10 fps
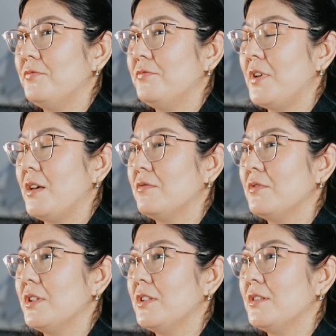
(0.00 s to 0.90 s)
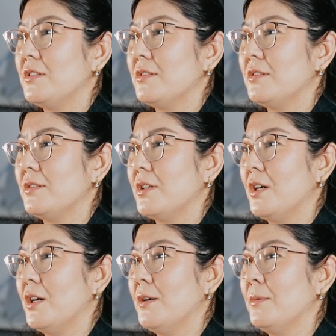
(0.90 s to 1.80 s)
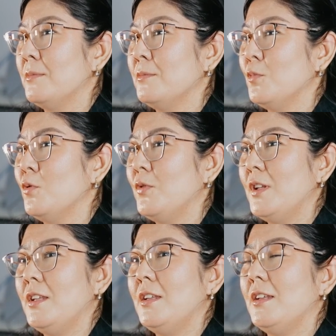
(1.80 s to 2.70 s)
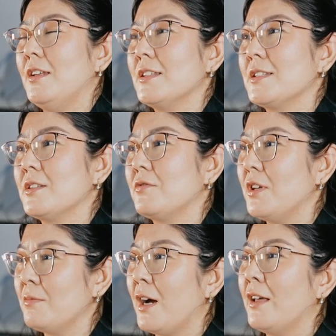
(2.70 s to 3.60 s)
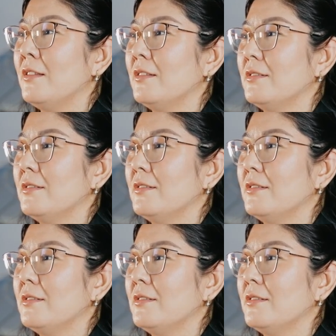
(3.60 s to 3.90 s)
Favorite movie is Green Mile.